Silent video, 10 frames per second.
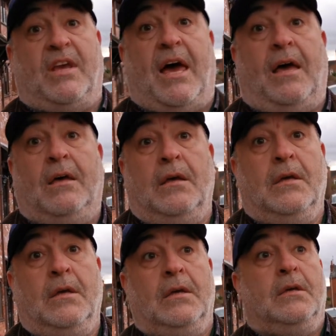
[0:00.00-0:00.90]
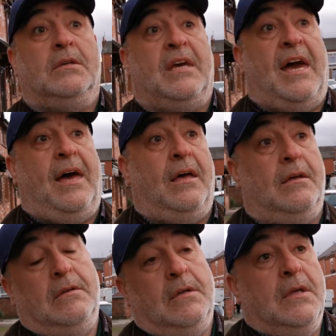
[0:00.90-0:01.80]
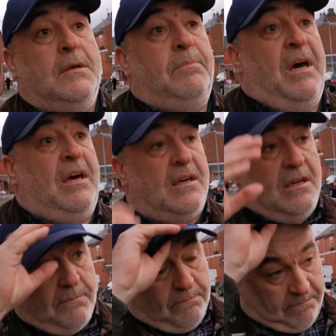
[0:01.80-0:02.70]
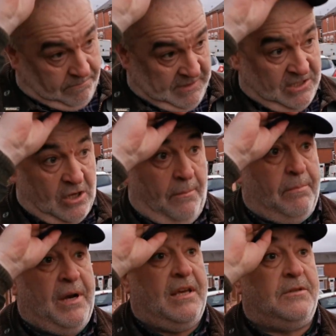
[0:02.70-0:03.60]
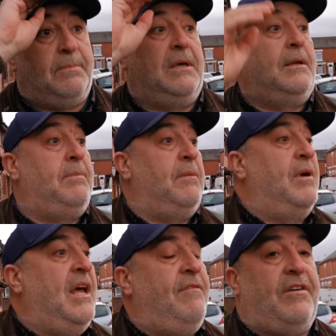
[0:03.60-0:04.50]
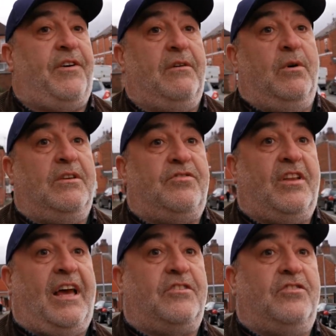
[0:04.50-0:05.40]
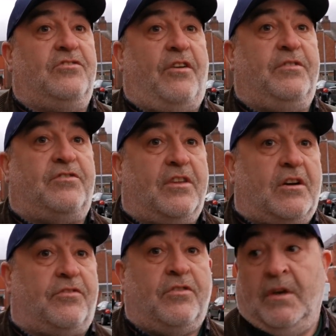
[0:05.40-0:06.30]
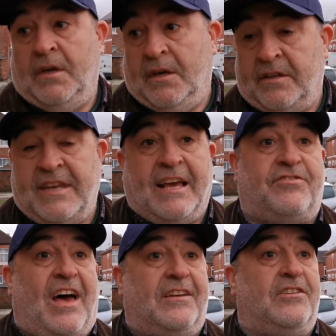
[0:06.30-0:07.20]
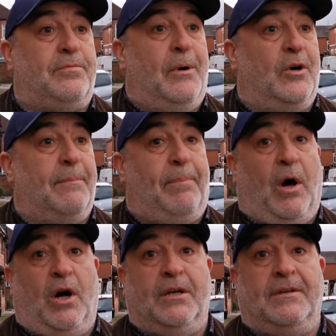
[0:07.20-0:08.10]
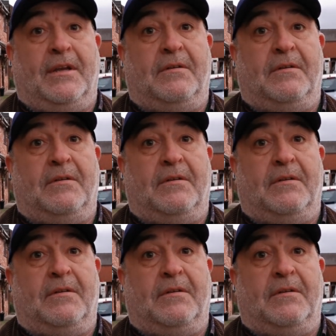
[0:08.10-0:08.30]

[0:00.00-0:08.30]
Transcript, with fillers: Yeah. But he's being a bit brave, I think, with his selections, obviously, because next Saturday's more important.